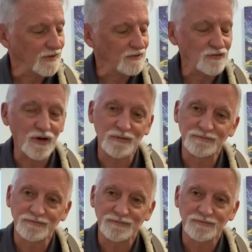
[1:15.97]
So
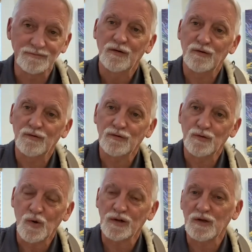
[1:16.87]

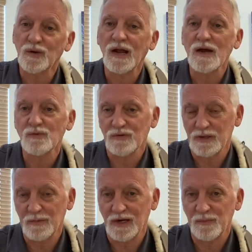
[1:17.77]
quickly, when I was
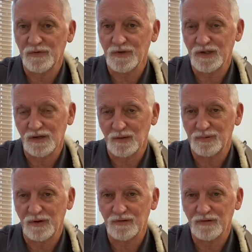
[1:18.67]
coming up as a guitar player,